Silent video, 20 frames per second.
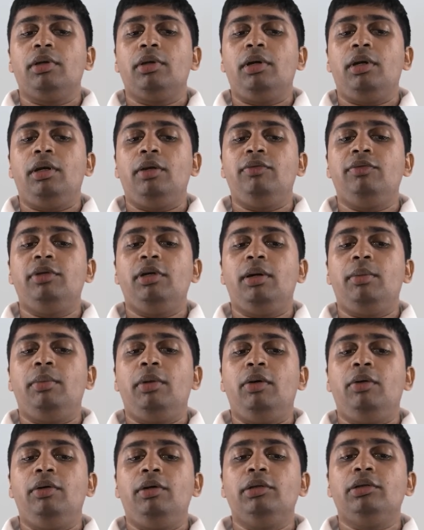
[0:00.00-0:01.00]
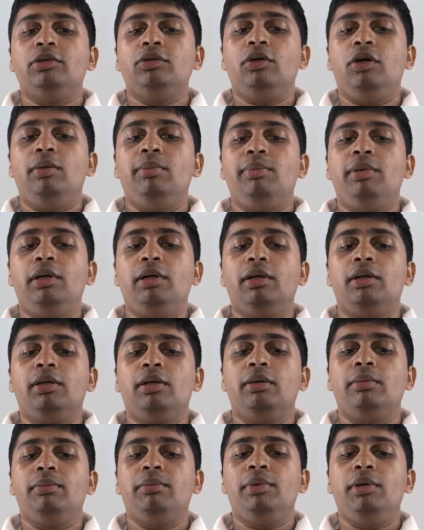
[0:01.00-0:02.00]
And if the amount is not bigger
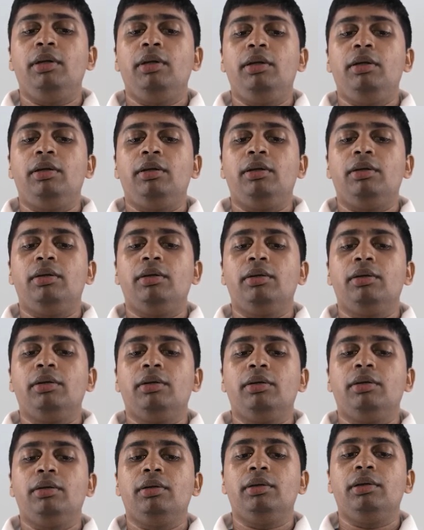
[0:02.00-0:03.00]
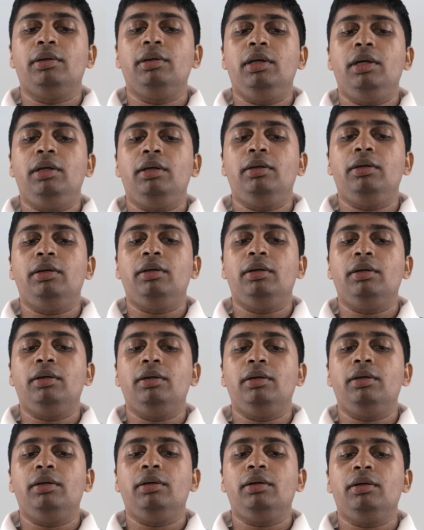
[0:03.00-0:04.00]
than $1 billion, then
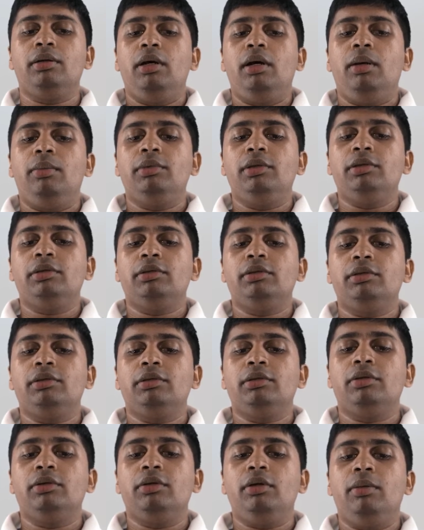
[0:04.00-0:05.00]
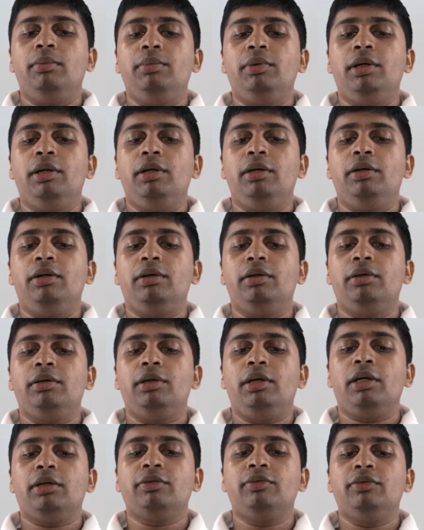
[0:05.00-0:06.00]
I'm just going to update
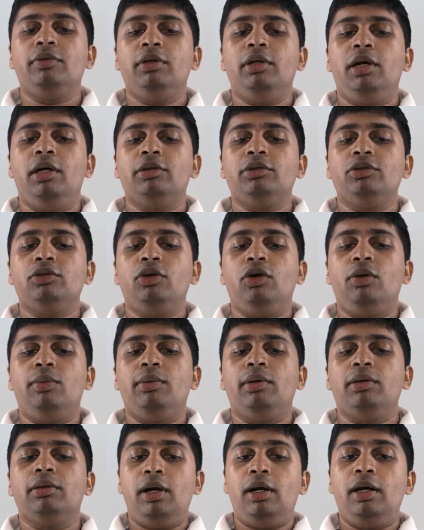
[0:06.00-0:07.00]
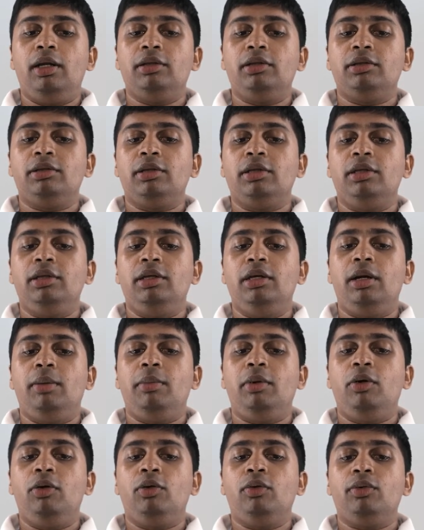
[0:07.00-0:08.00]
text field as normal. Let's say the
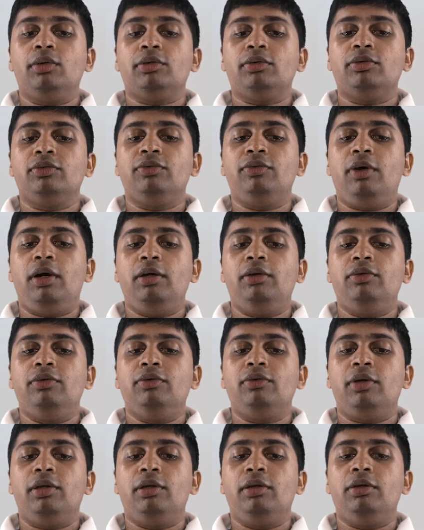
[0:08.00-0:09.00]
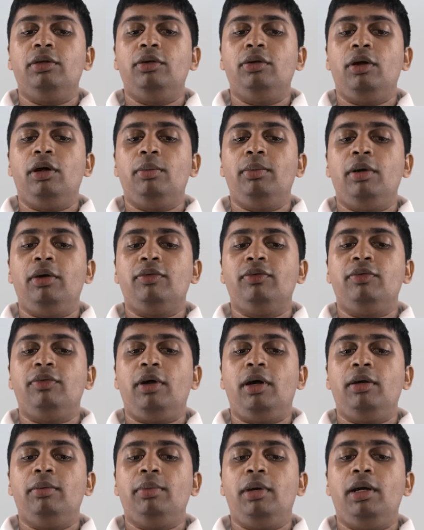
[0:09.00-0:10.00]
amount was 5 and you divide by
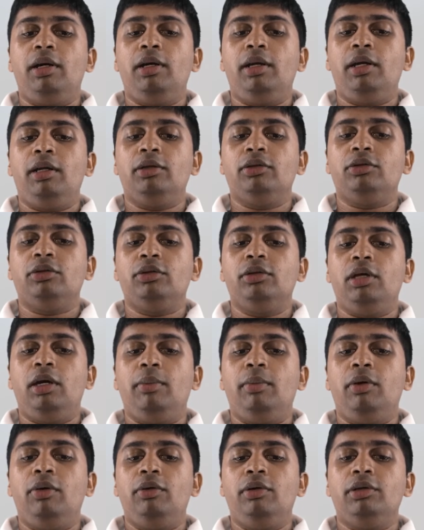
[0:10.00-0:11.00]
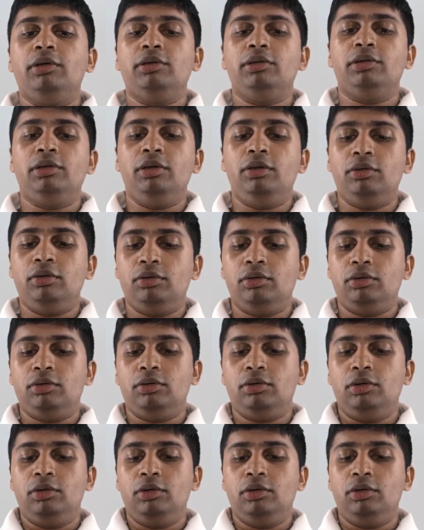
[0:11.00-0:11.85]
5 by 10, so the amount is 0.